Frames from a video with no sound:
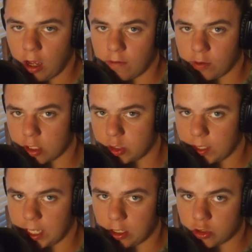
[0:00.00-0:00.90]
Of course,
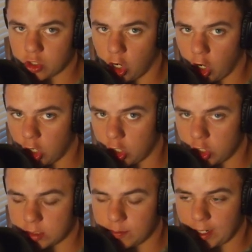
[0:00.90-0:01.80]
we can't use
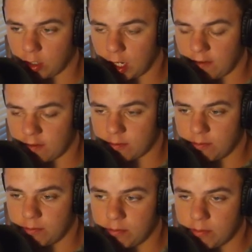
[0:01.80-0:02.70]
cars in Minecraft,
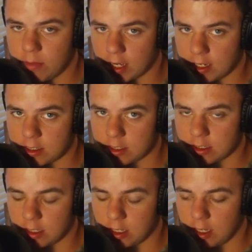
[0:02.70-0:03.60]
but
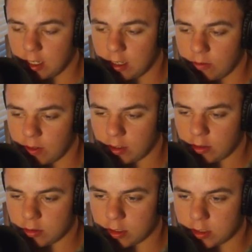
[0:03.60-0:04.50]
we can
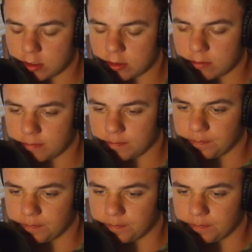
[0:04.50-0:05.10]
use horses.